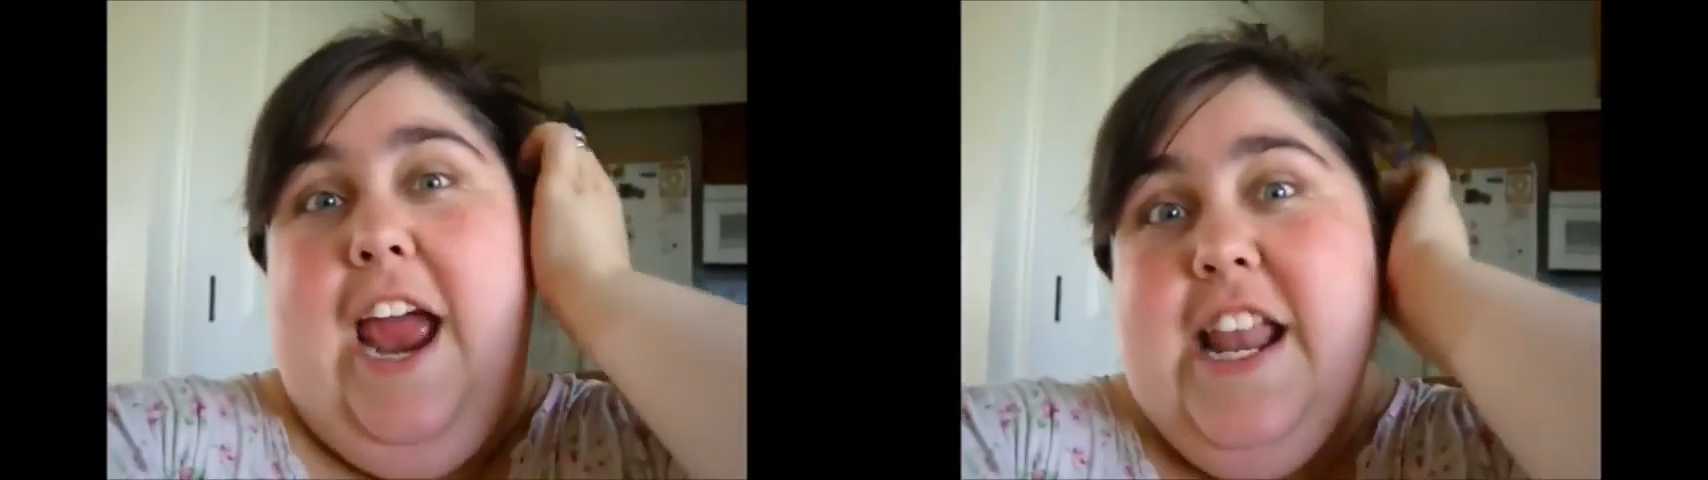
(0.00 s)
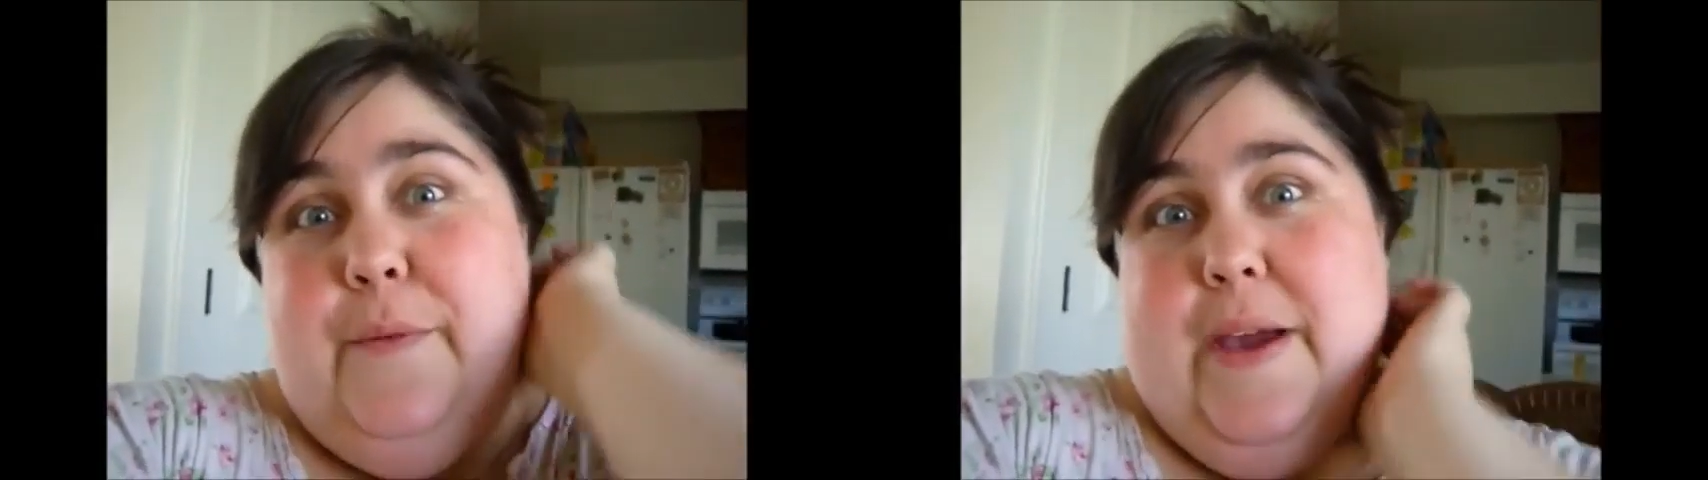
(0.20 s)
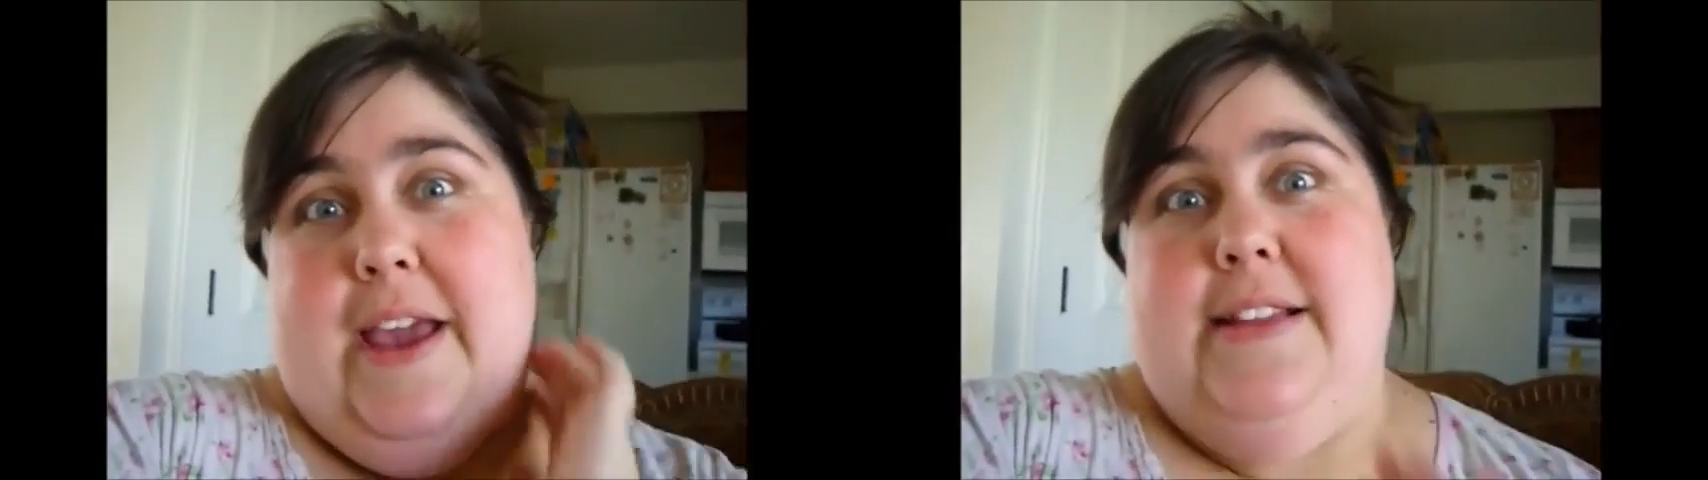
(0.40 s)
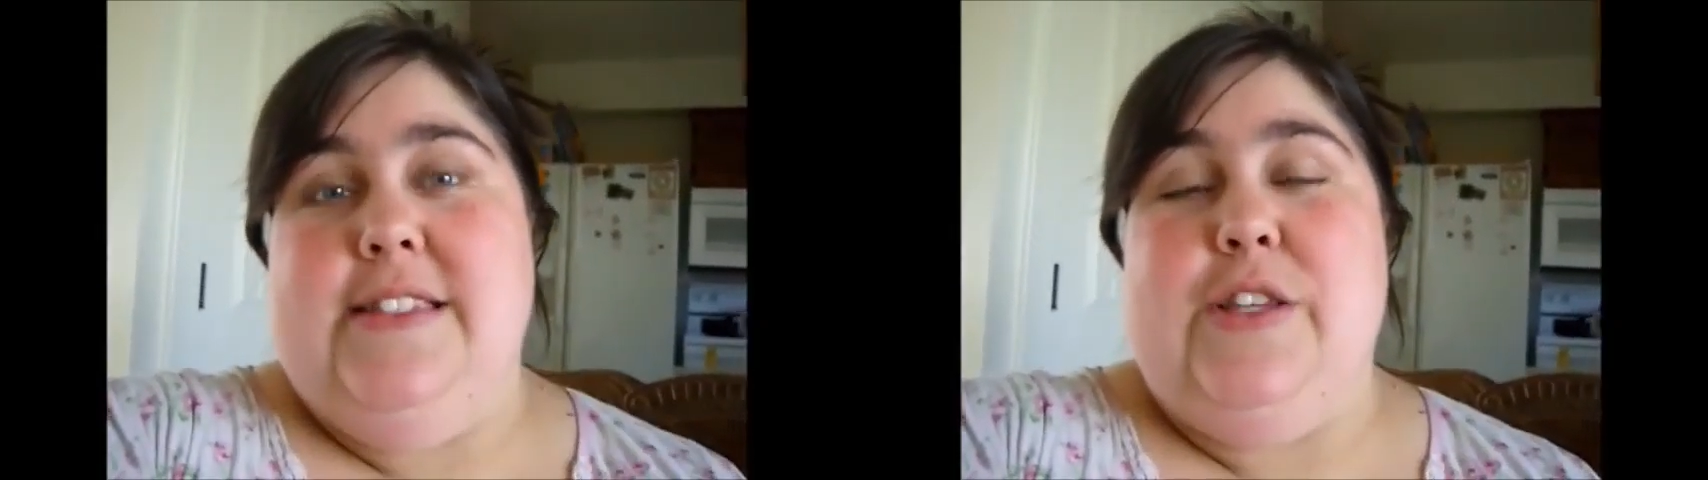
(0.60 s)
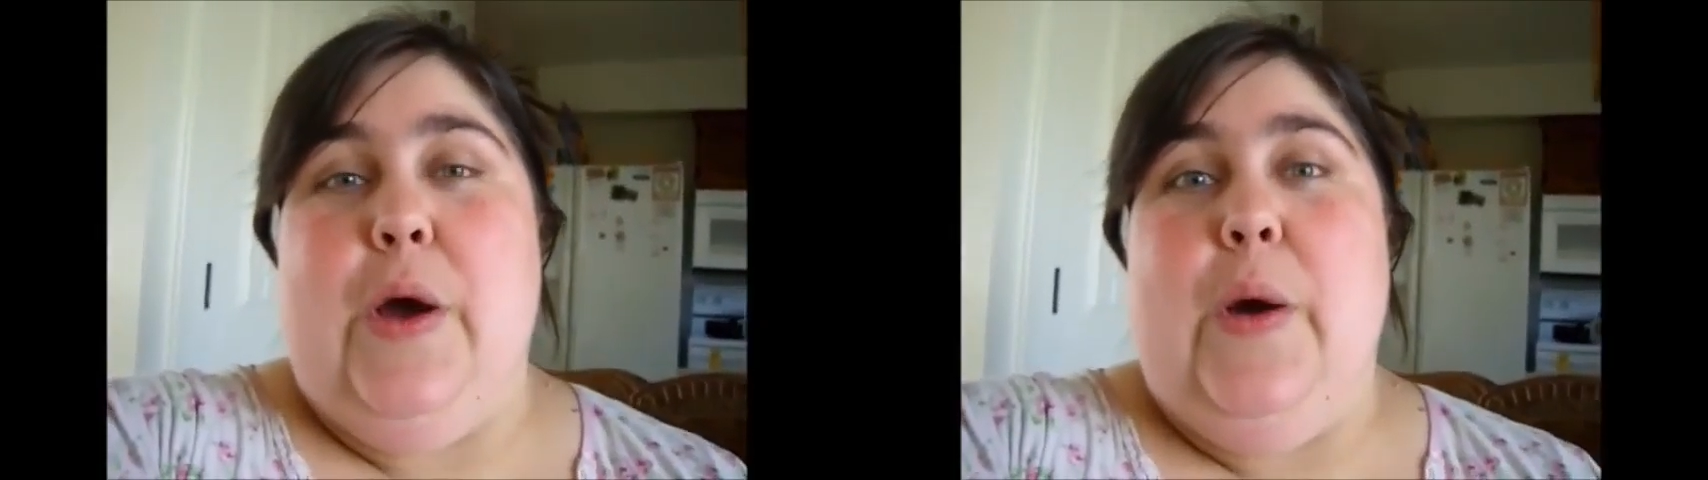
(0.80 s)
Anyway,
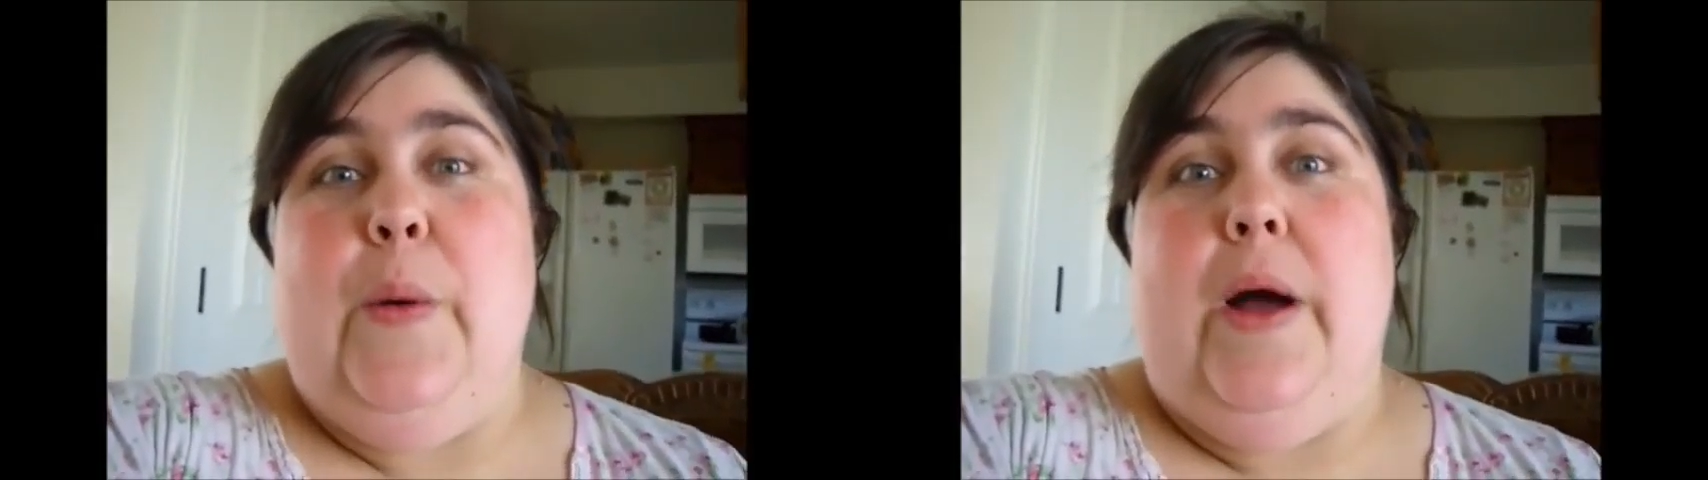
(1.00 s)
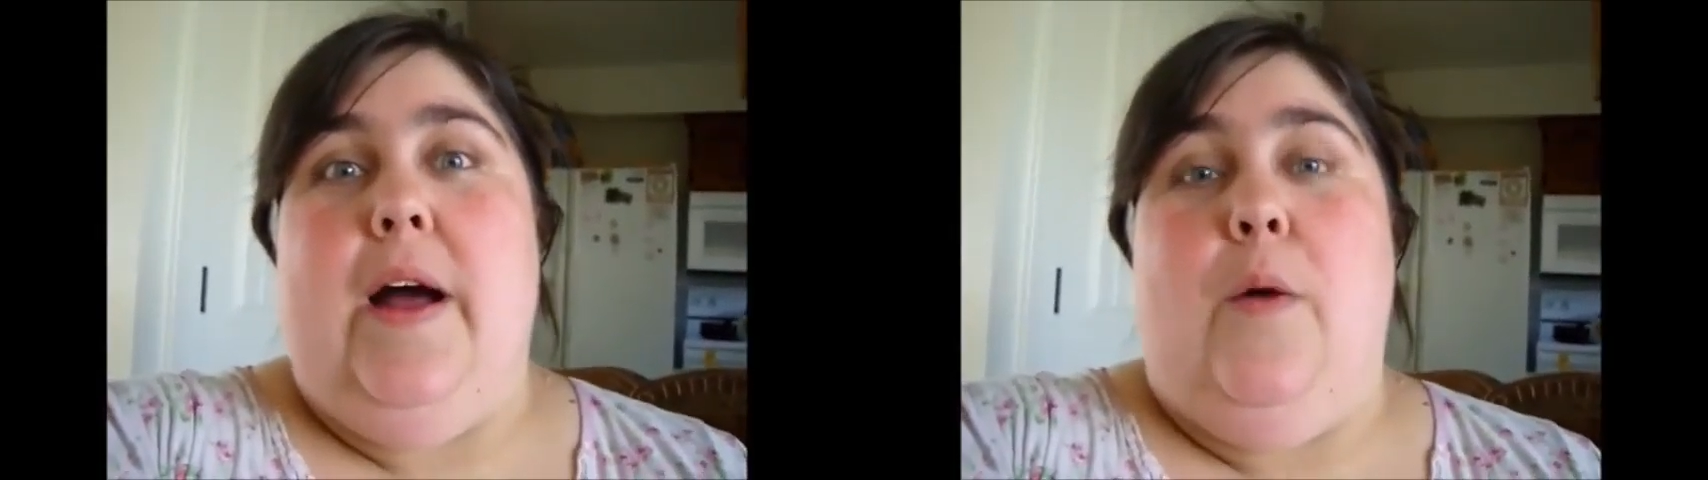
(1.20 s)
so